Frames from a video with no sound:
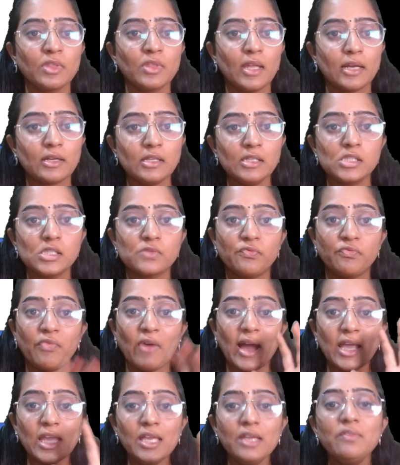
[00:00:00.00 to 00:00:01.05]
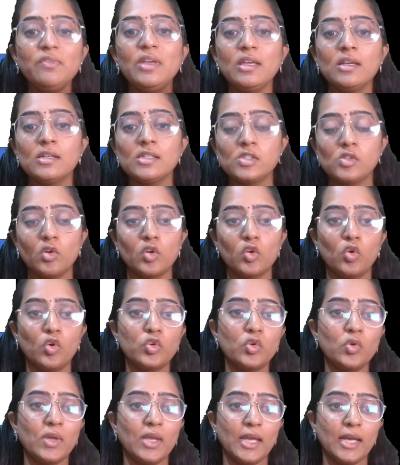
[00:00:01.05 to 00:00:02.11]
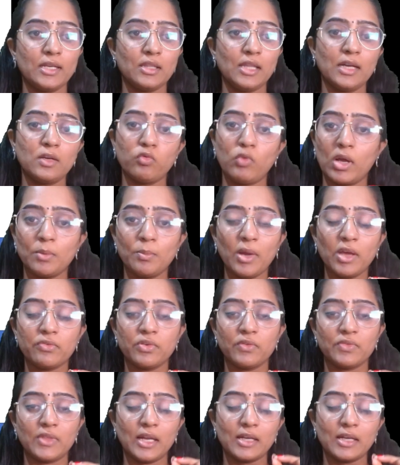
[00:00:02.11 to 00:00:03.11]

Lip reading: That is 5 years you are going to get that 1/5.